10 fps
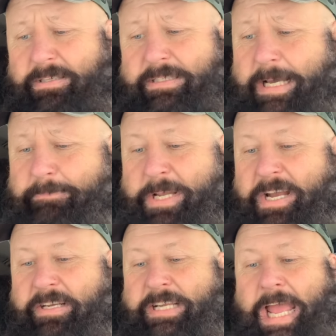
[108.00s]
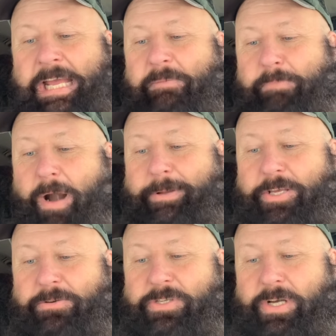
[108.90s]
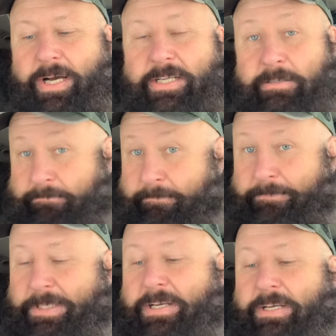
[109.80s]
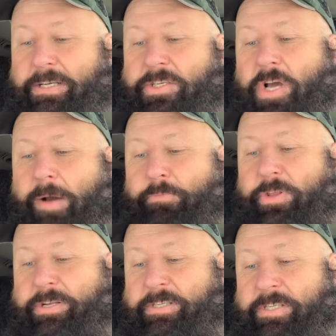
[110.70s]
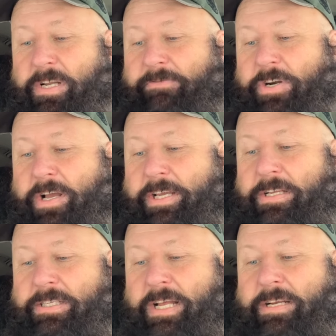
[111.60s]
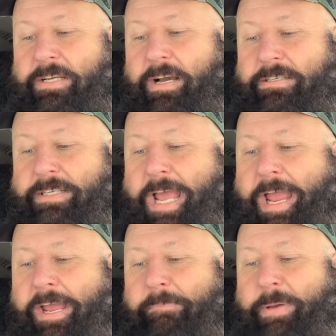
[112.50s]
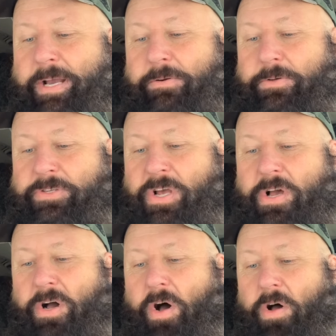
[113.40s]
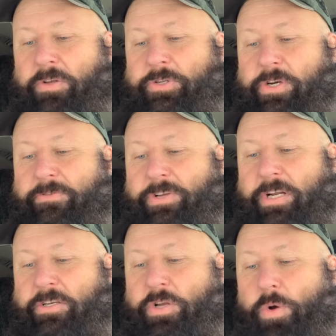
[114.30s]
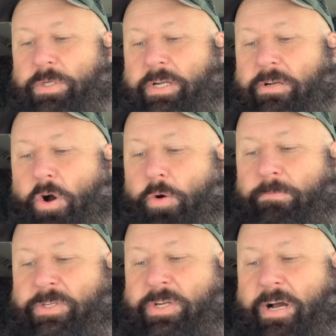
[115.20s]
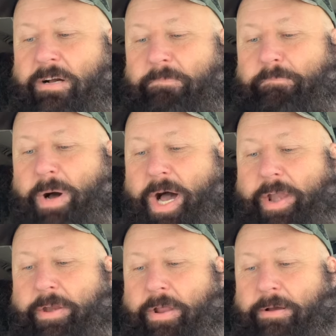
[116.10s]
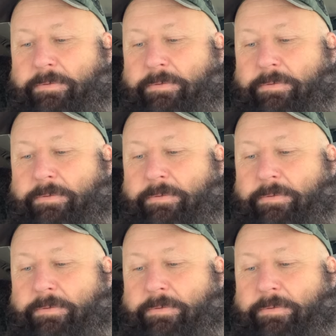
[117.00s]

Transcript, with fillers: dipped in a tangy barbecue sauce, topped with slivered onions and tangy pickles, all served on a toasted home-style bun.